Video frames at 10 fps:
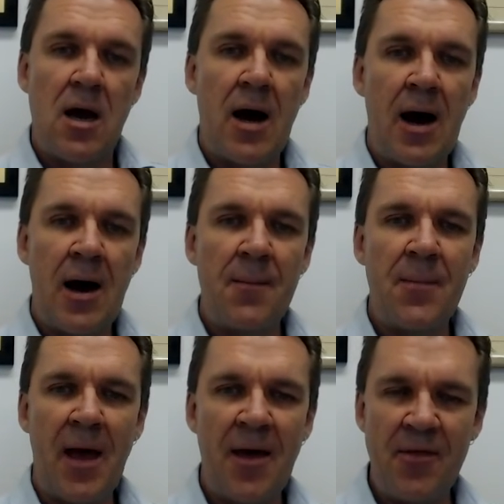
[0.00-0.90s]

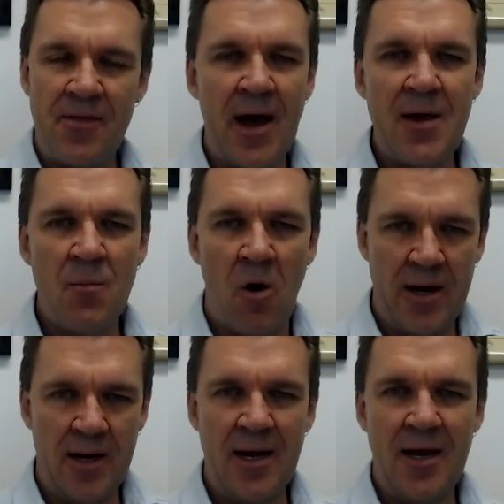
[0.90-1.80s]
And then they
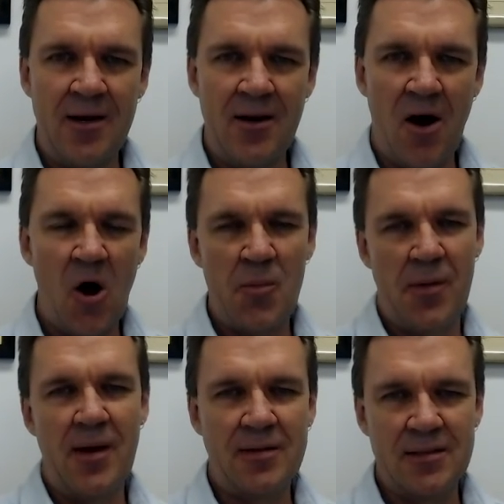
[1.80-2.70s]
might need
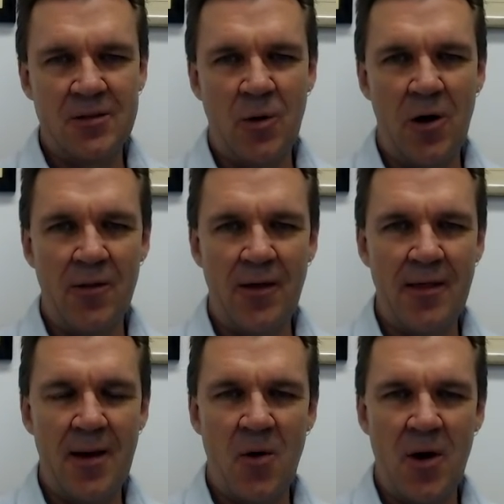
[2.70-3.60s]
opiates as well, and then
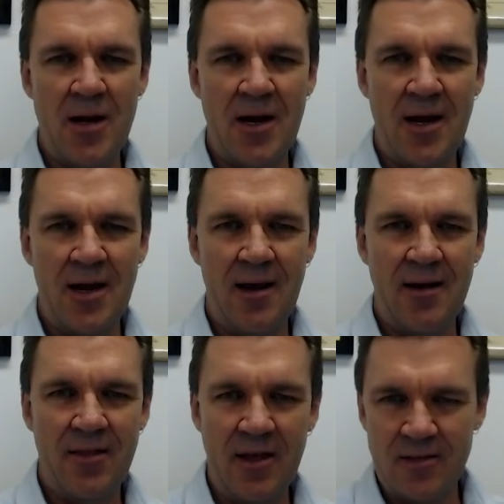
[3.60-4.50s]
they might
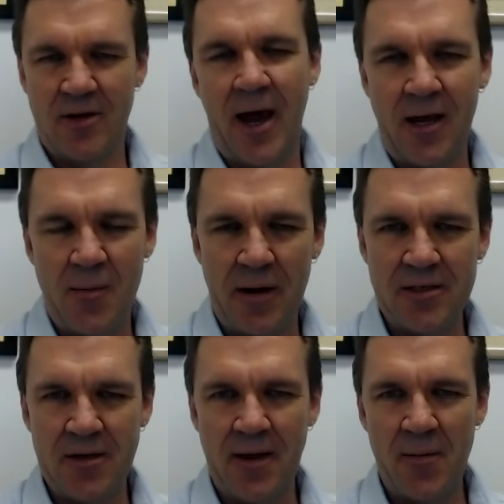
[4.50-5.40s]
need things like
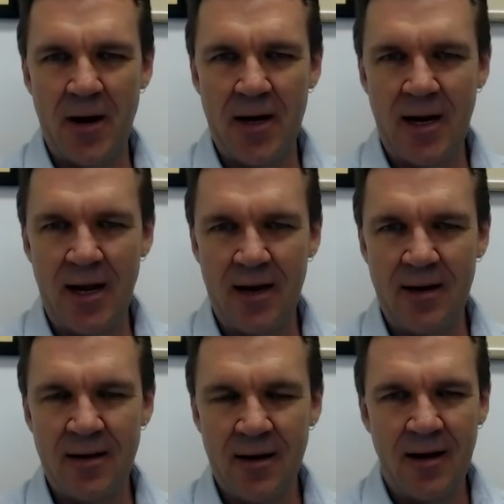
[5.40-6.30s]
acupuncture, and they might
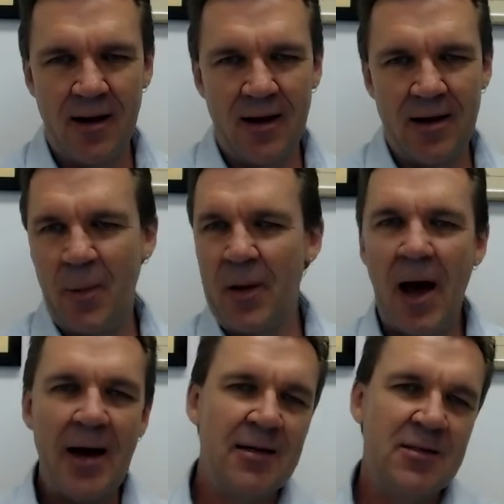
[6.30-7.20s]
need
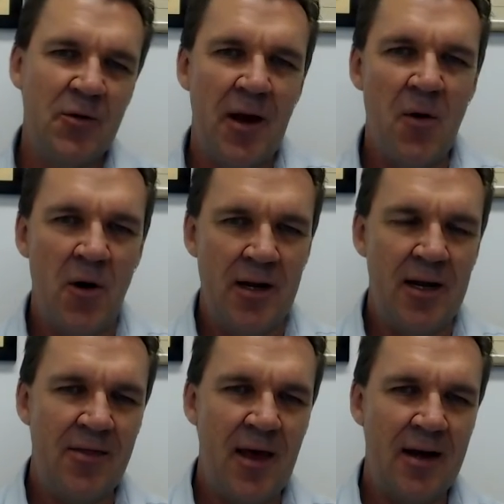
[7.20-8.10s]
Pilates, or they might
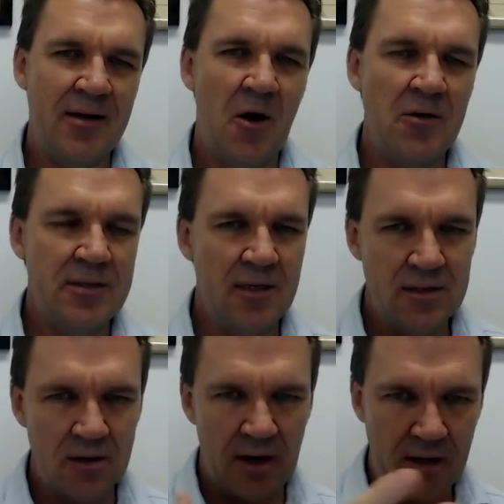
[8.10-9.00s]
need then go and see a
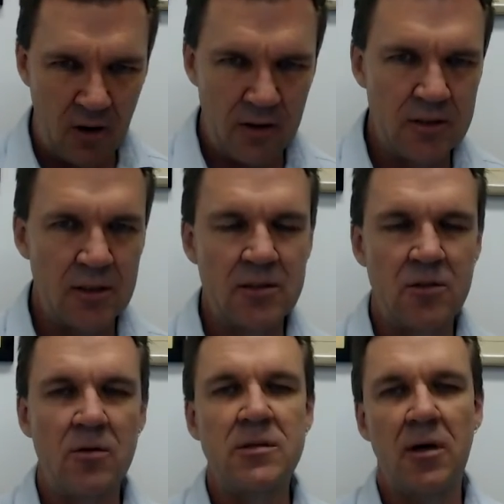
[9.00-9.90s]
psychologist
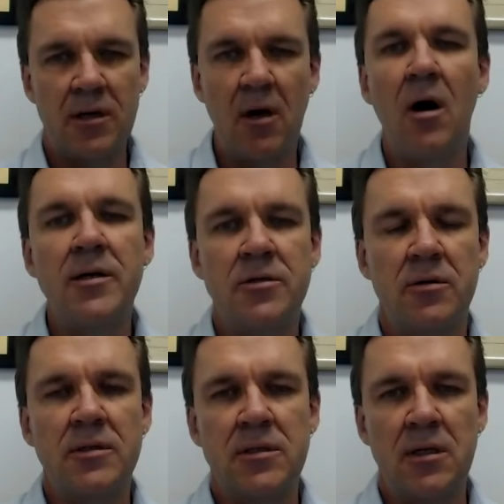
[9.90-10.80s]
or a
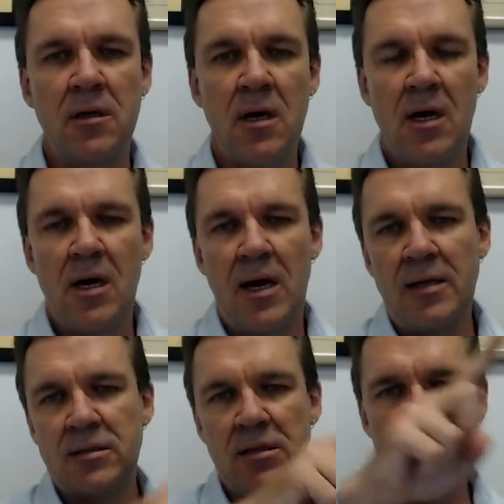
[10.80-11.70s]
psychiatrist, and
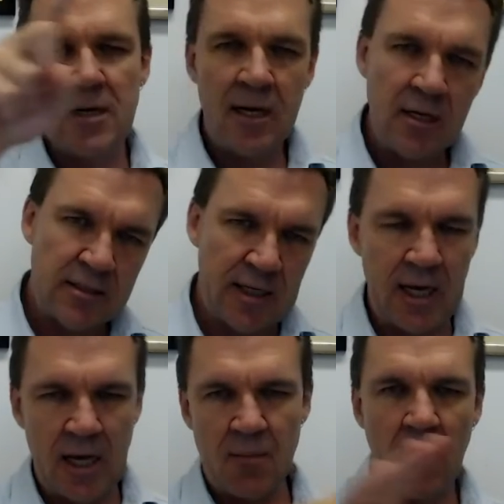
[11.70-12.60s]
they need a
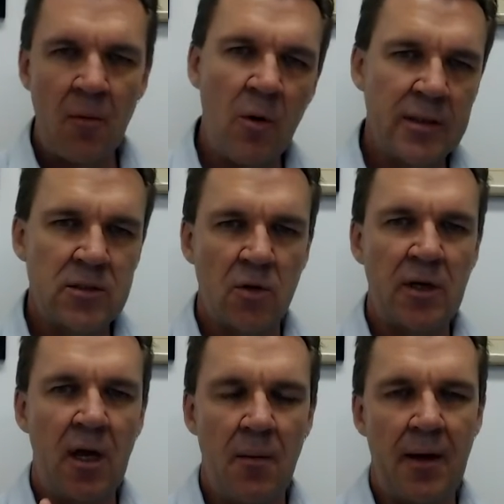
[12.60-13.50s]
team. I'm always
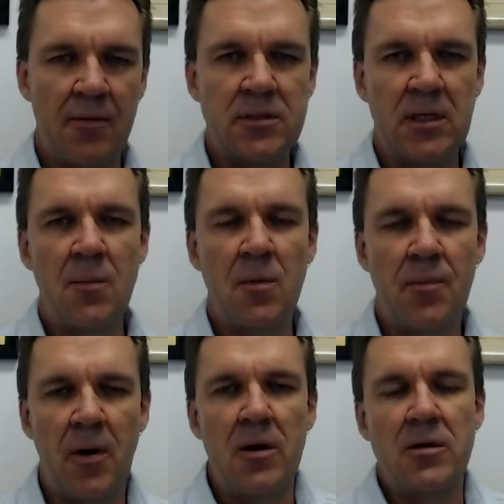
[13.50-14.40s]
talking about the team
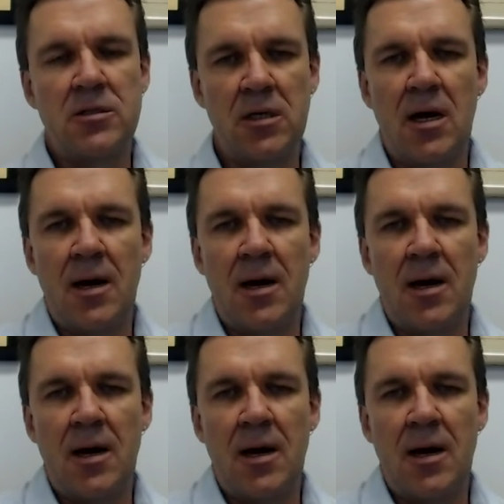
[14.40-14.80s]
approach,